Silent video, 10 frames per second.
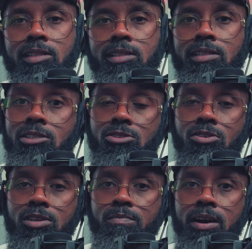Let's
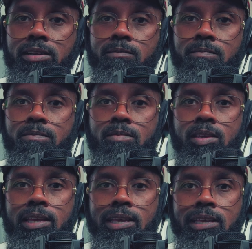talk about it.
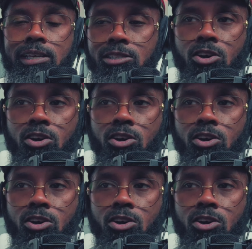It's the